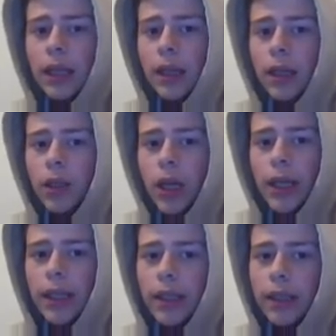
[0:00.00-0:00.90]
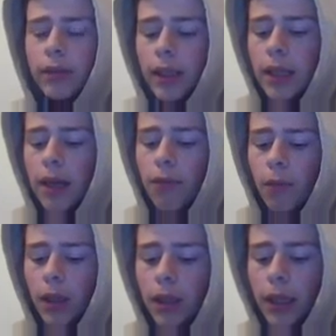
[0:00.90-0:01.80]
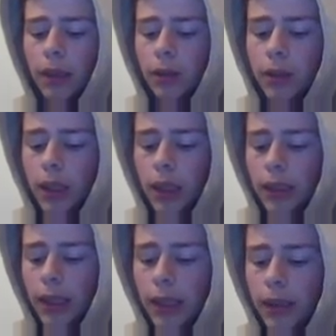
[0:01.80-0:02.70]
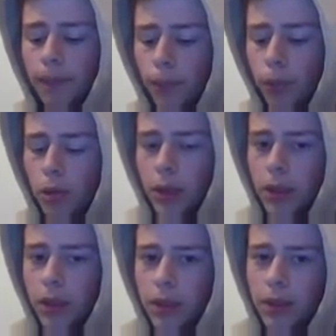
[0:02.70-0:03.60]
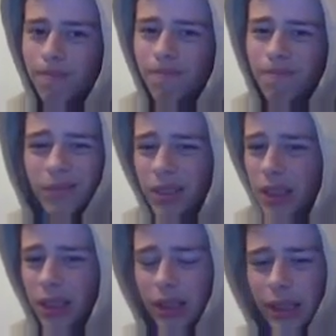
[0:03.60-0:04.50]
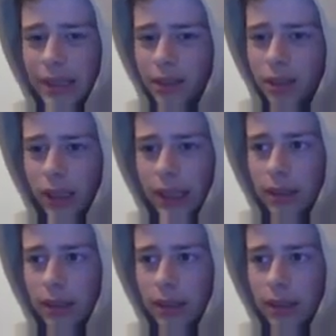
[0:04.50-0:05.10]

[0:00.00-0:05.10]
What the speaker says: And I reckon if they're going to have one game on a Sunday, put it at least like